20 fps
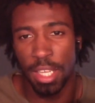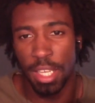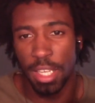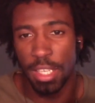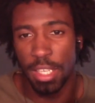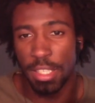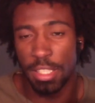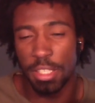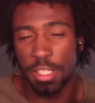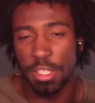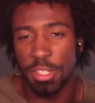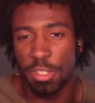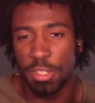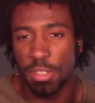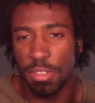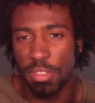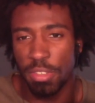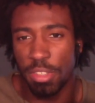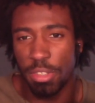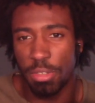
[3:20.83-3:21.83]
So
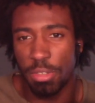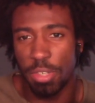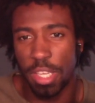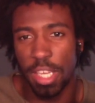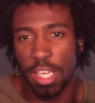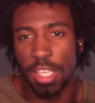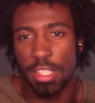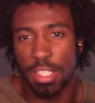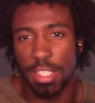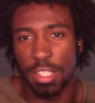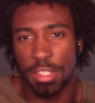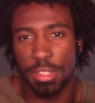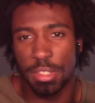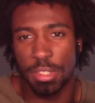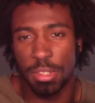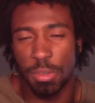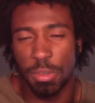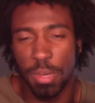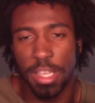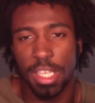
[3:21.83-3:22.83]
you can't just
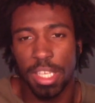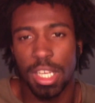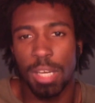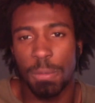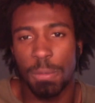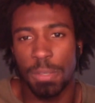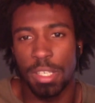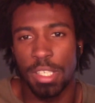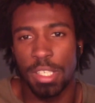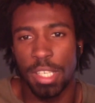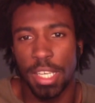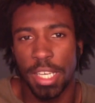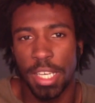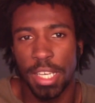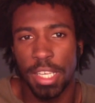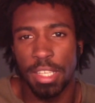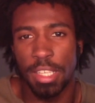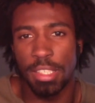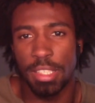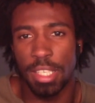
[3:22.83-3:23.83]
wake up one day
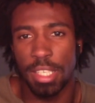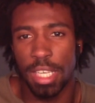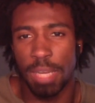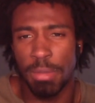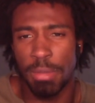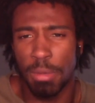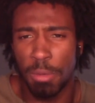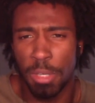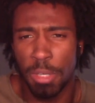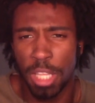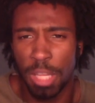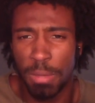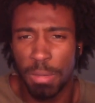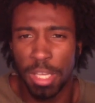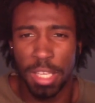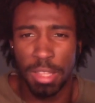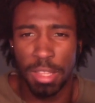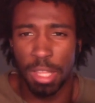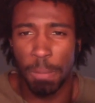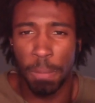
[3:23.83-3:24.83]
and say, "I'm gonna really be
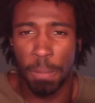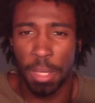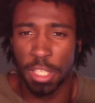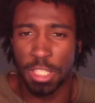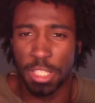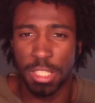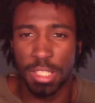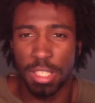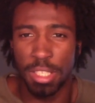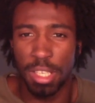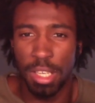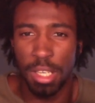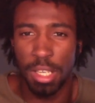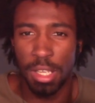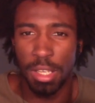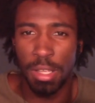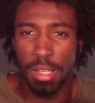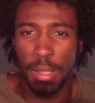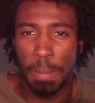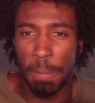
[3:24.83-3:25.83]
the best
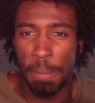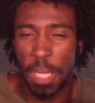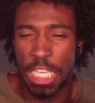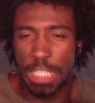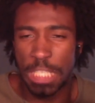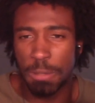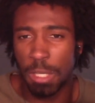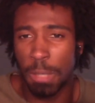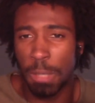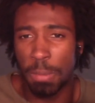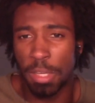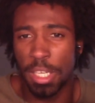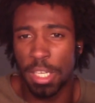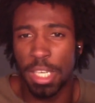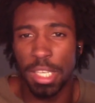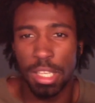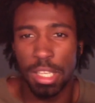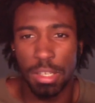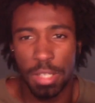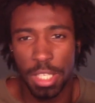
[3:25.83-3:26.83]
baseball player
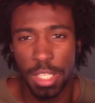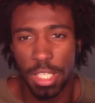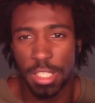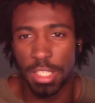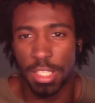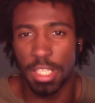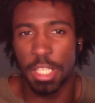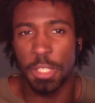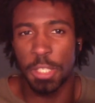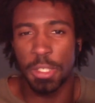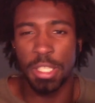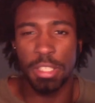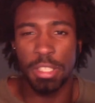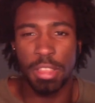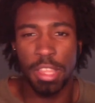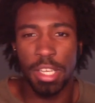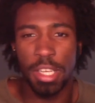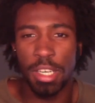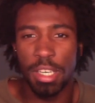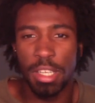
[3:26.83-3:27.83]
there is and go out
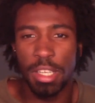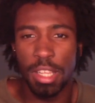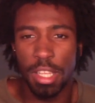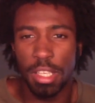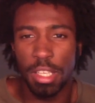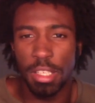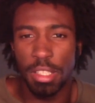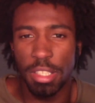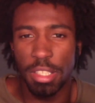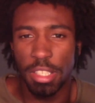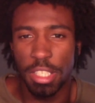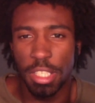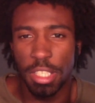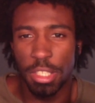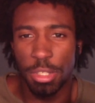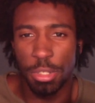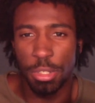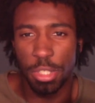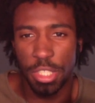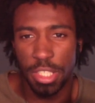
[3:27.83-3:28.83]
there and then
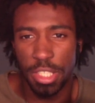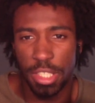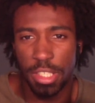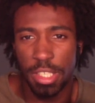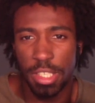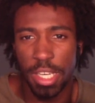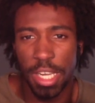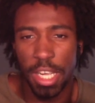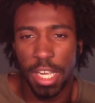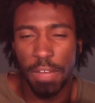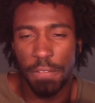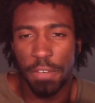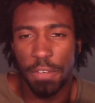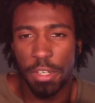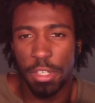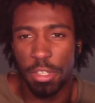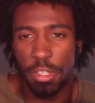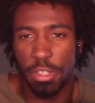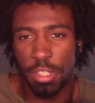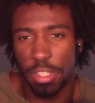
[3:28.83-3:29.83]
you sheer effort
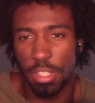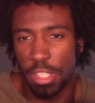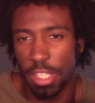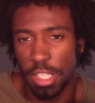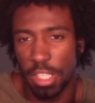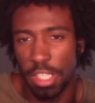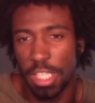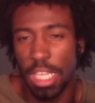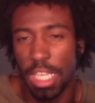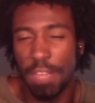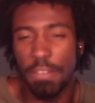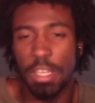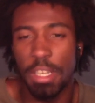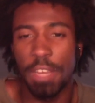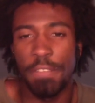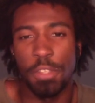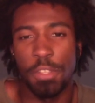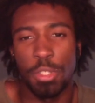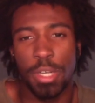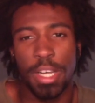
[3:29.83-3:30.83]
you even
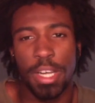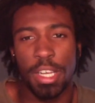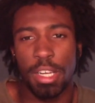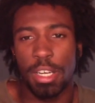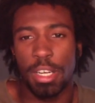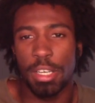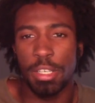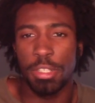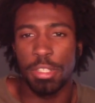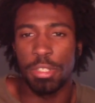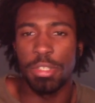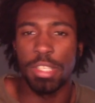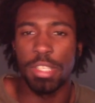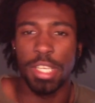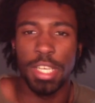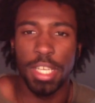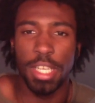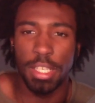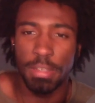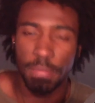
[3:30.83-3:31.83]
if you try the hardest you
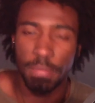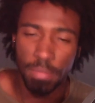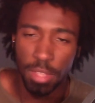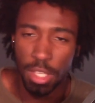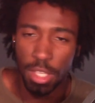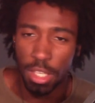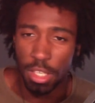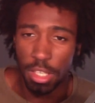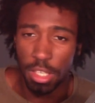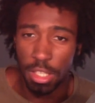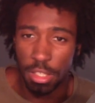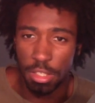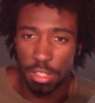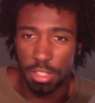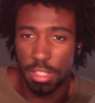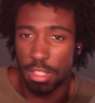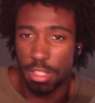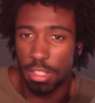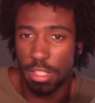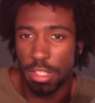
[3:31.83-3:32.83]
can you
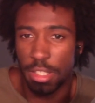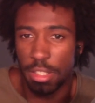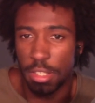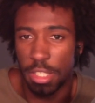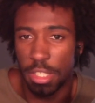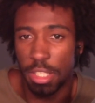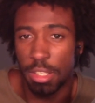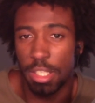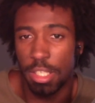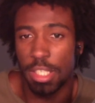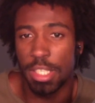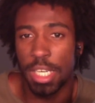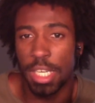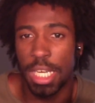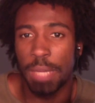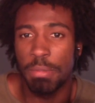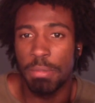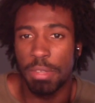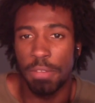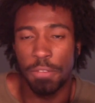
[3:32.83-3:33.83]
still you still need
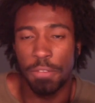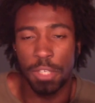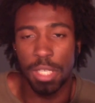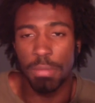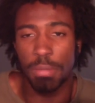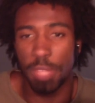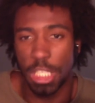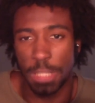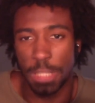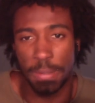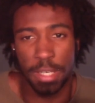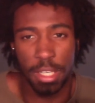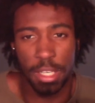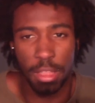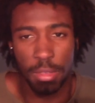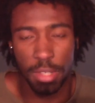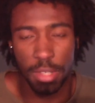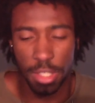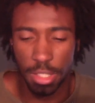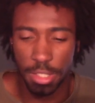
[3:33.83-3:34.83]
time to form these
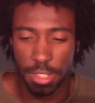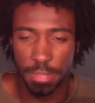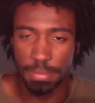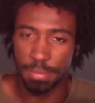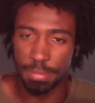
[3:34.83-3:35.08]
pathways